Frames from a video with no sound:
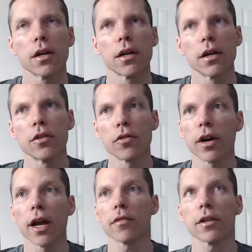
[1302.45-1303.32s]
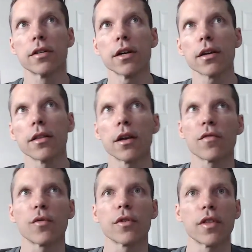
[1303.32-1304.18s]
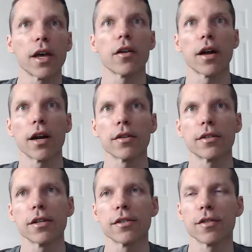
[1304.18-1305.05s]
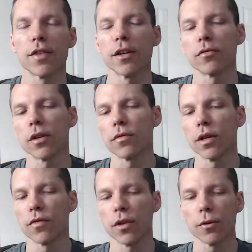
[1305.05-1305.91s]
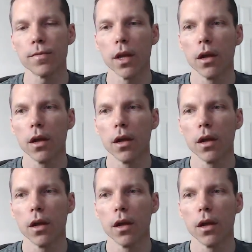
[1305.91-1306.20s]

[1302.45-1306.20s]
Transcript: You're a heretic and therefore they are heretics if they don't get rid of you.